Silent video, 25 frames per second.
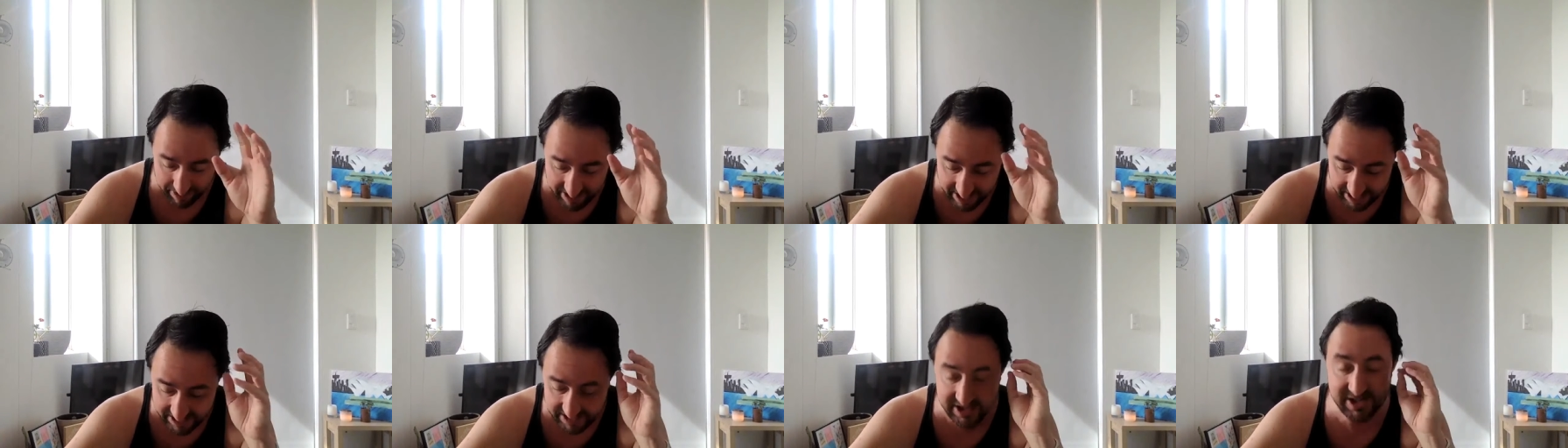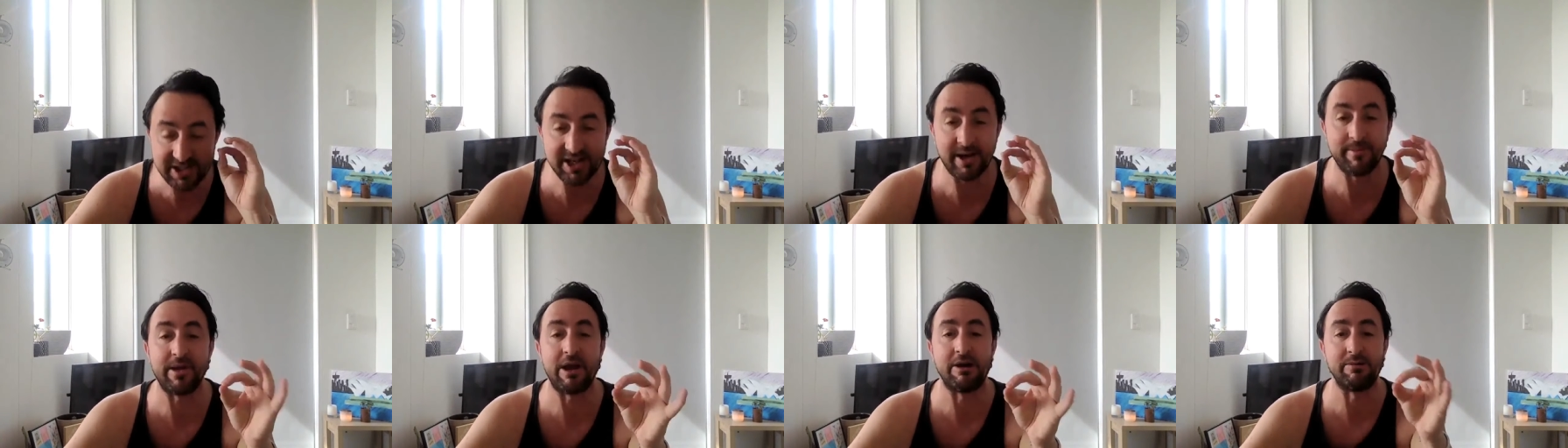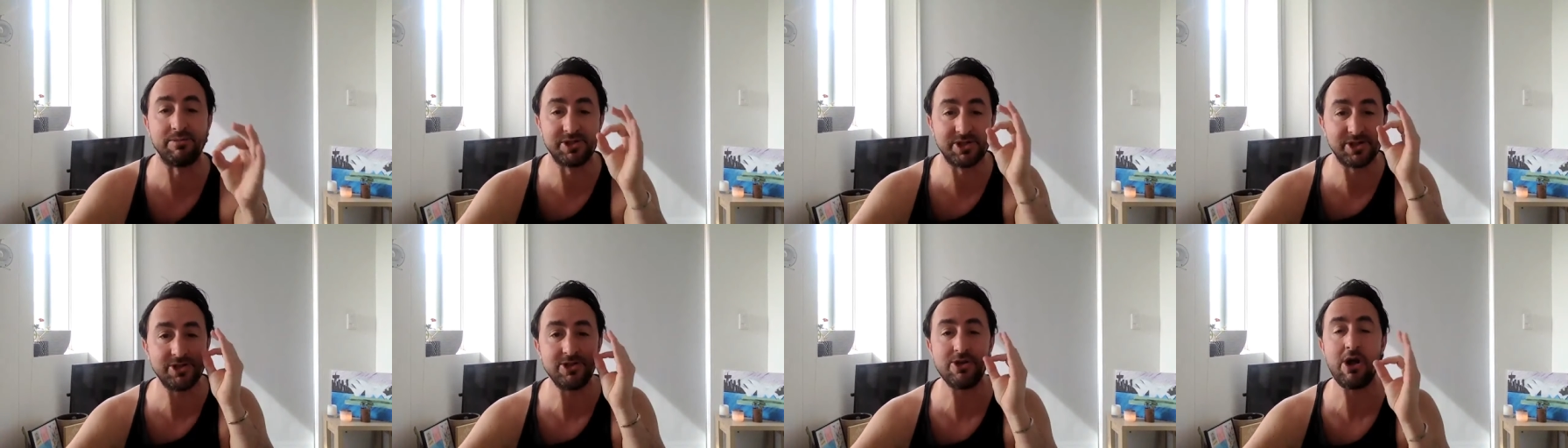but this is something
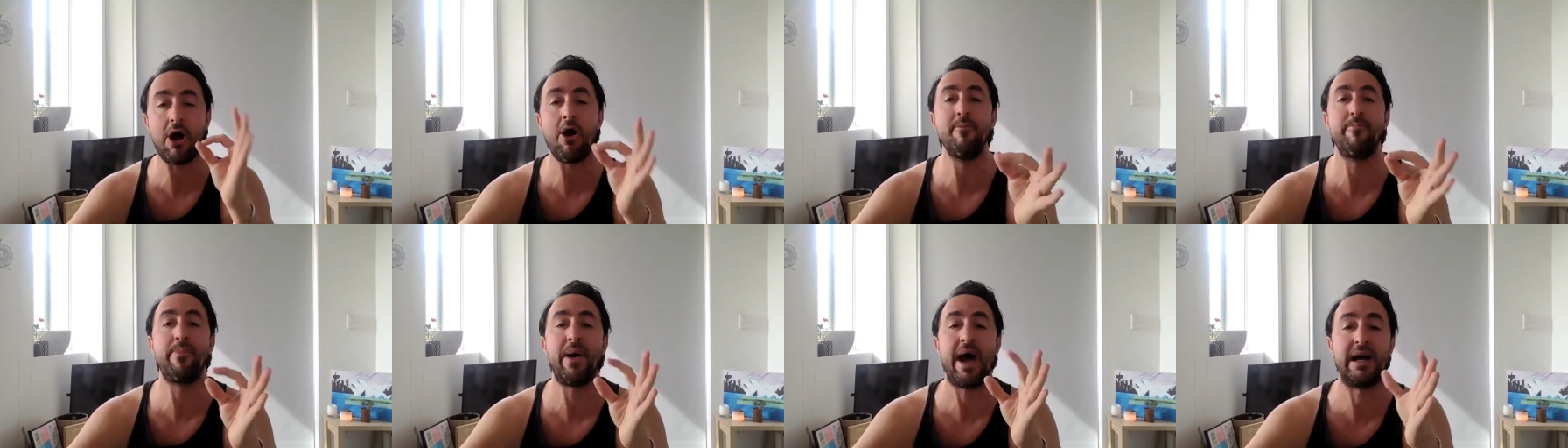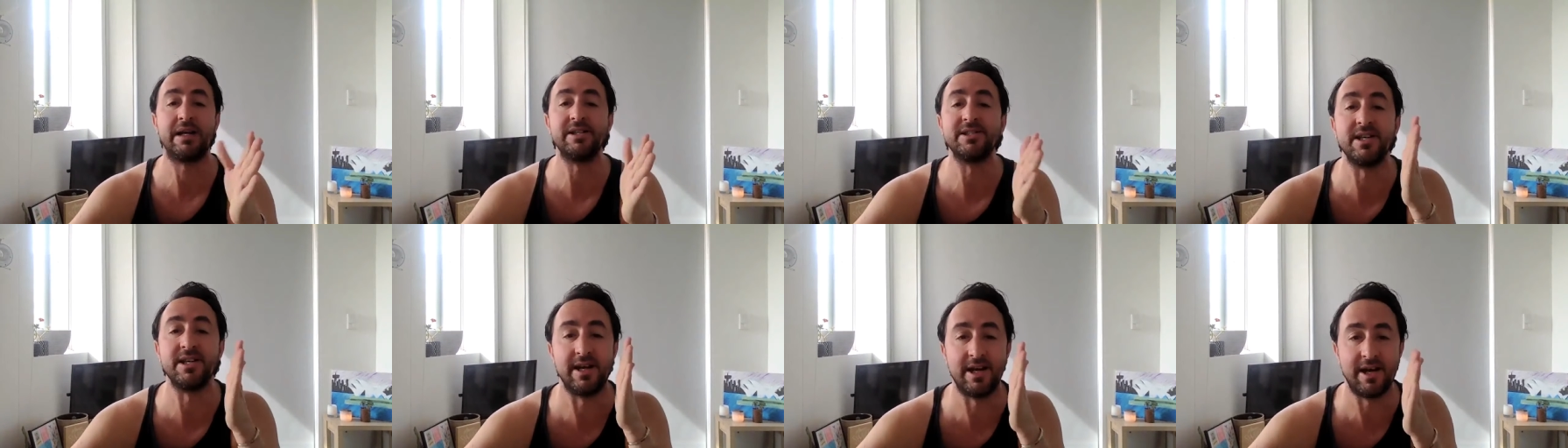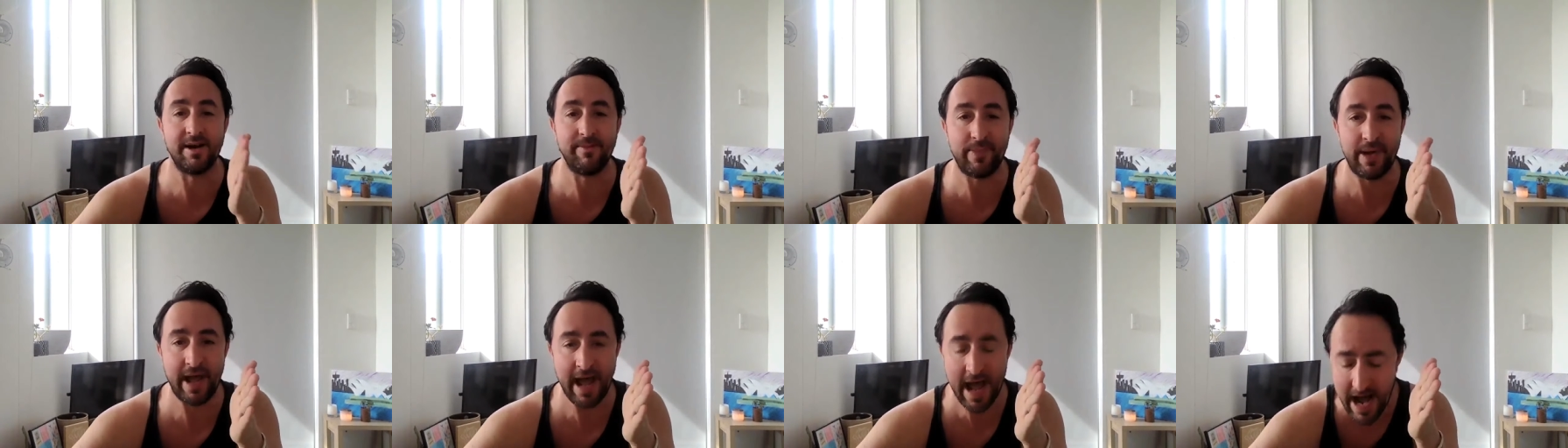I'm so passionate
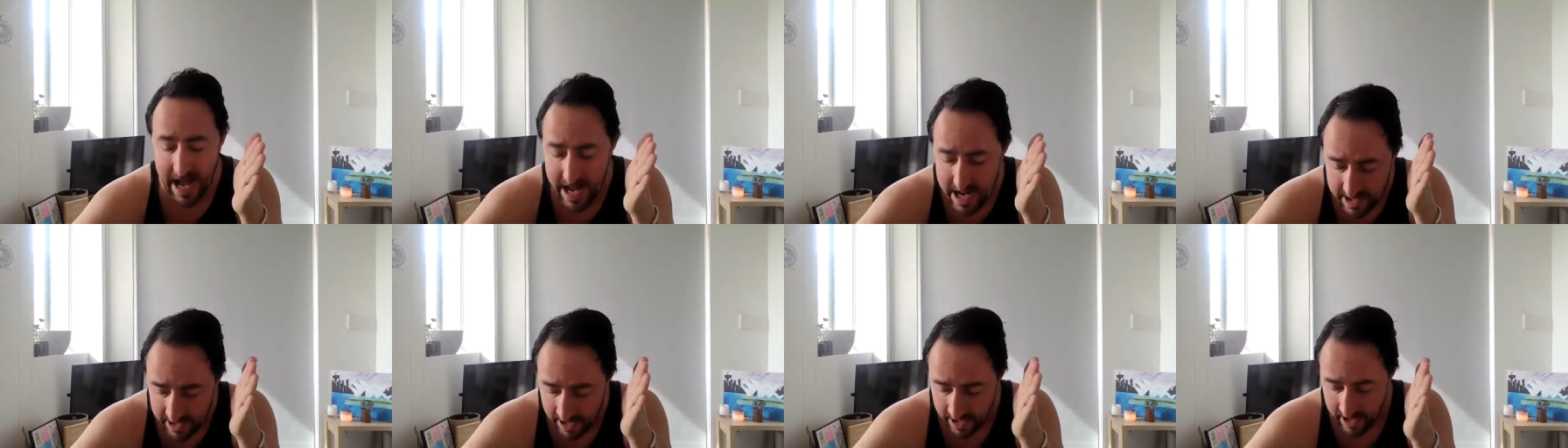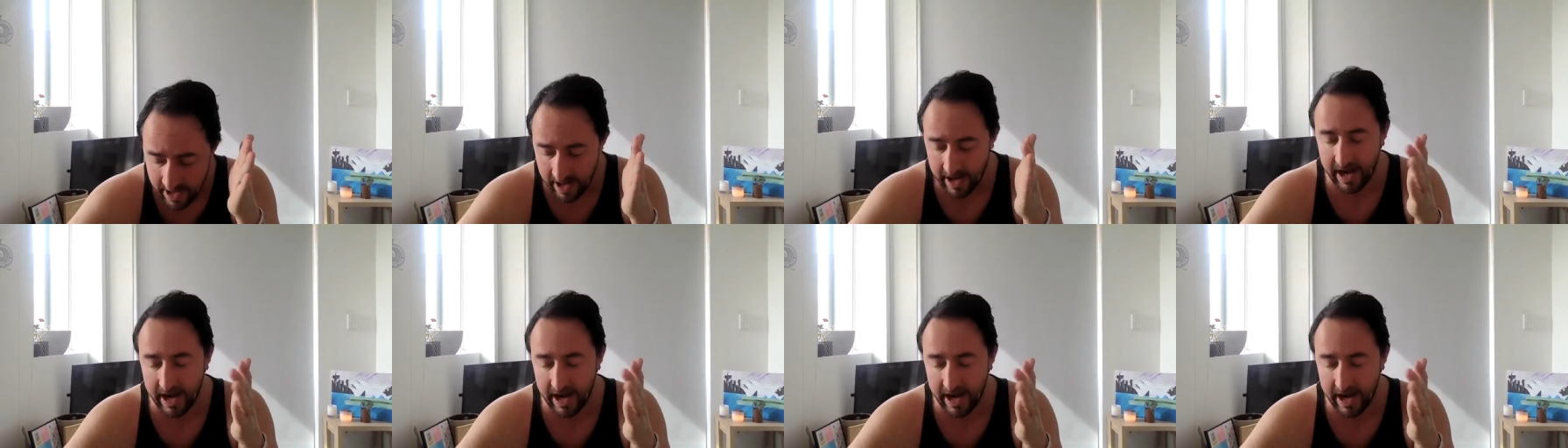about